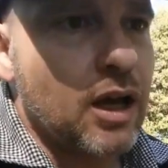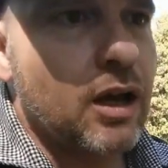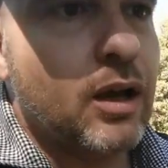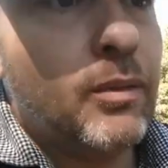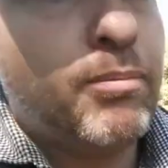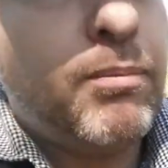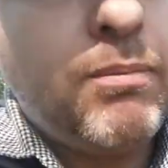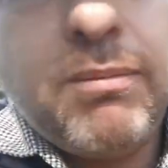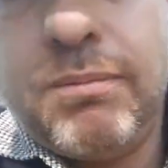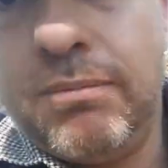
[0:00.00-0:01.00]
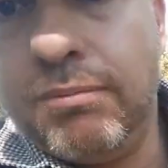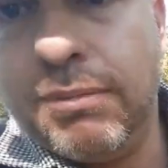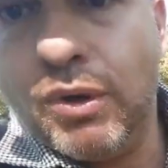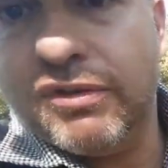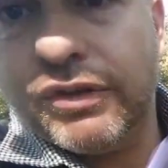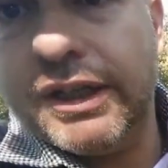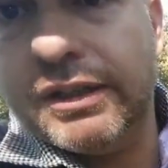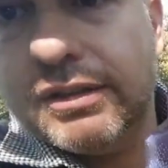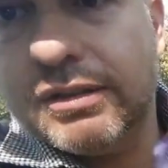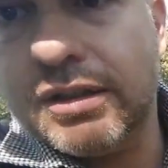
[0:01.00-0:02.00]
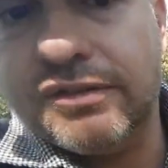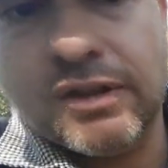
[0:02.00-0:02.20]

Uh, bottle free so